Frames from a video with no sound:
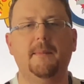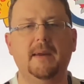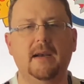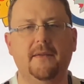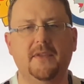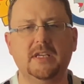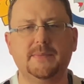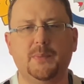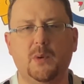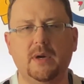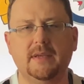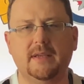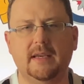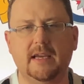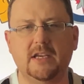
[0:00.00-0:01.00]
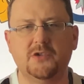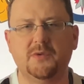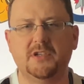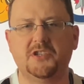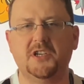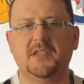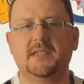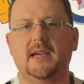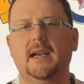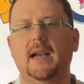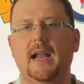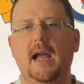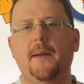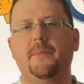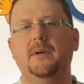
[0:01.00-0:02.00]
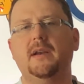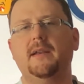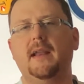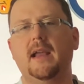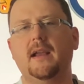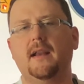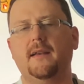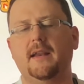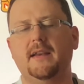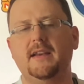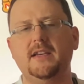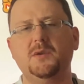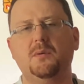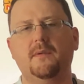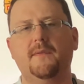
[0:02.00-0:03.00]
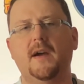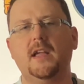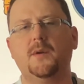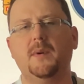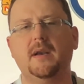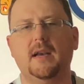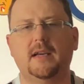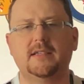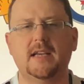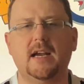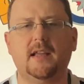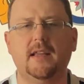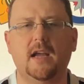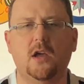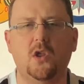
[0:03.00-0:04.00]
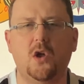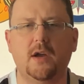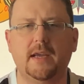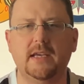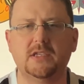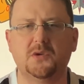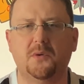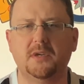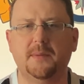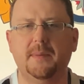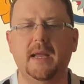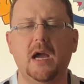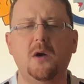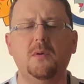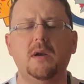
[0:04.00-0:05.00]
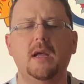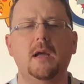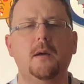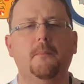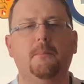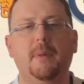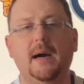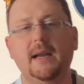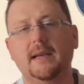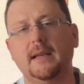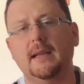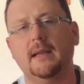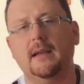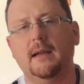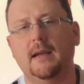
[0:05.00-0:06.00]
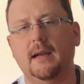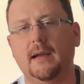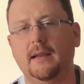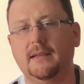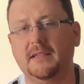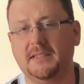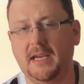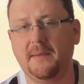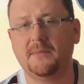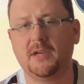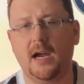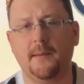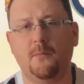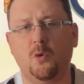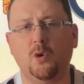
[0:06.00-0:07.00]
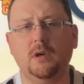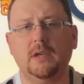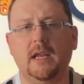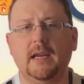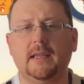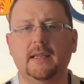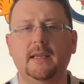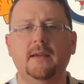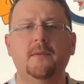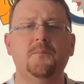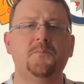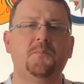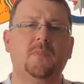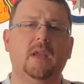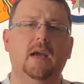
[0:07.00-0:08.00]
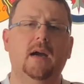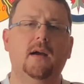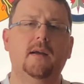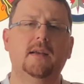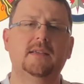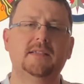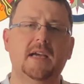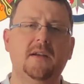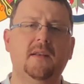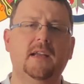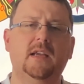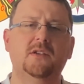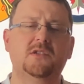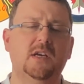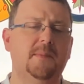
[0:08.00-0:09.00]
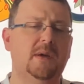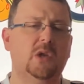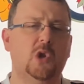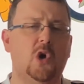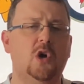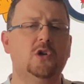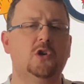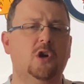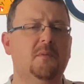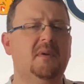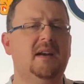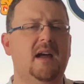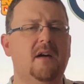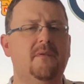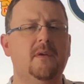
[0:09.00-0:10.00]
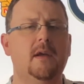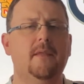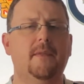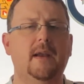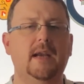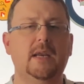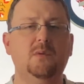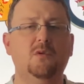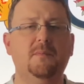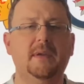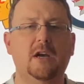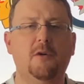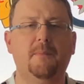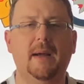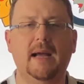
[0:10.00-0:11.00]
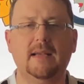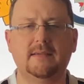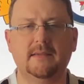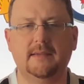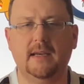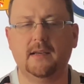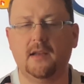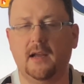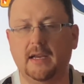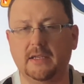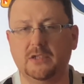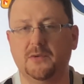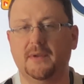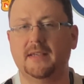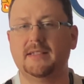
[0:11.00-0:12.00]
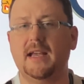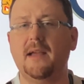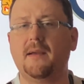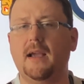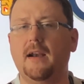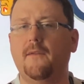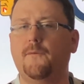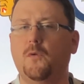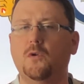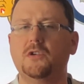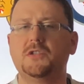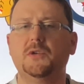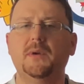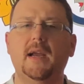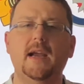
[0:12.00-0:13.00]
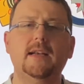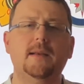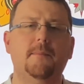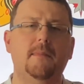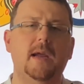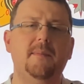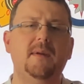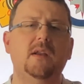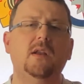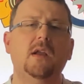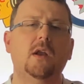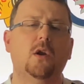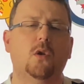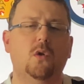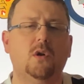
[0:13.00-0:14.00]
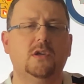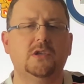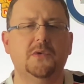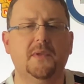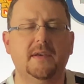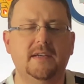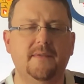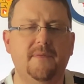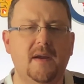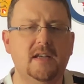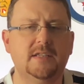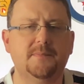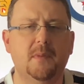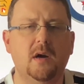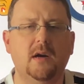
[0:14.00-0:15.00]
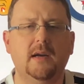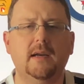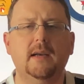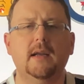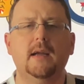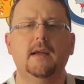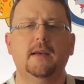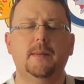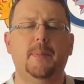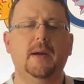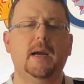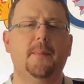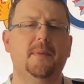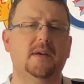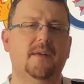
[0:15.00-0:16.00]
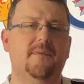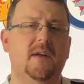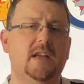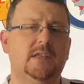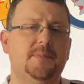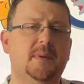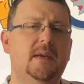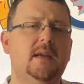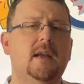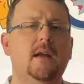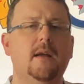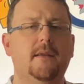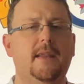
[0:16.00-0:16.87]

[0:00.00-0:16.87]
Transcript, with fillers: I mean, at this point, the injury just kind of happened and they, they need to evaluate exactly how long he's going to be out. But uh, at the same time, more than likely, uh, it sounds like it's going to be long term enough that he will be to past the deadline. So does that kind of force their hand to maybe look to the defense market to pick up a defenseman?